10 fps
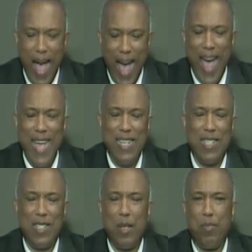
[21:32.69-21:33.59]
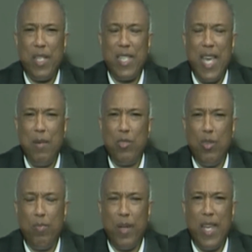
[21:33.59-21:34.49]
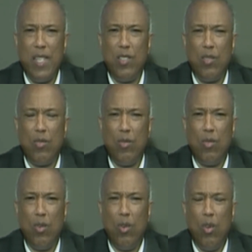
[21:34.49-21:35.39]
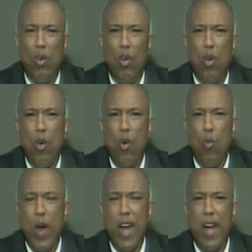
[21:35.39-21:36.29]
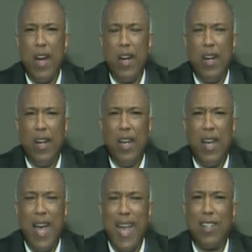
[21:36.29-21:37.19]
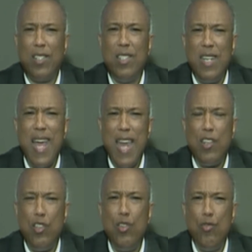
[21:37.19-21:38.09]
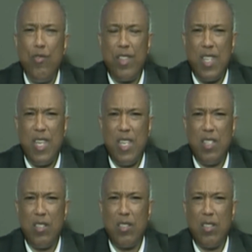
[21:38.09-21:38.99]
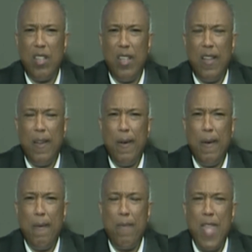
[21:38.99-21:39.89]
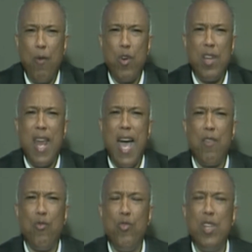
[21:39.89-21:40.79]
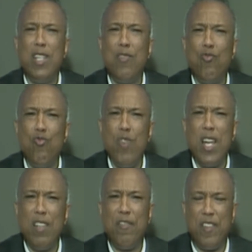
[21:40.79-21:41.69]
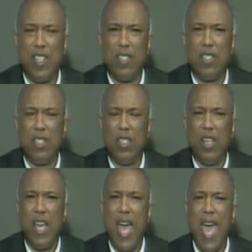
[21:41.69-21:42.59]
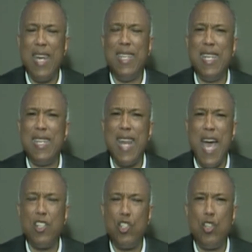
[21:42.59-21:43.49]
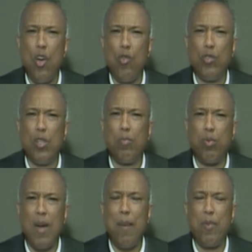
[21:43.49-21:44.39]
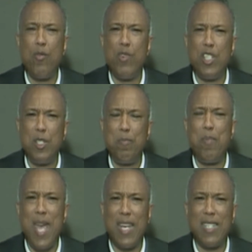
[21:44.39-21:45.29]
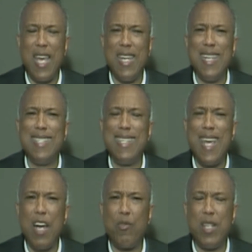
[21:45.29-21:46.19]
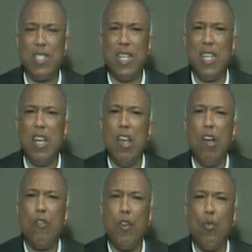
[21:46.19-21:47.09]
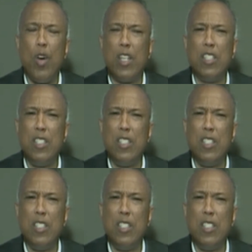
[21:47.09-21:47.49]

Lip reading: I just simply came to a place where I could not do things that were not really relevant and did not show the proper respect and integrity for what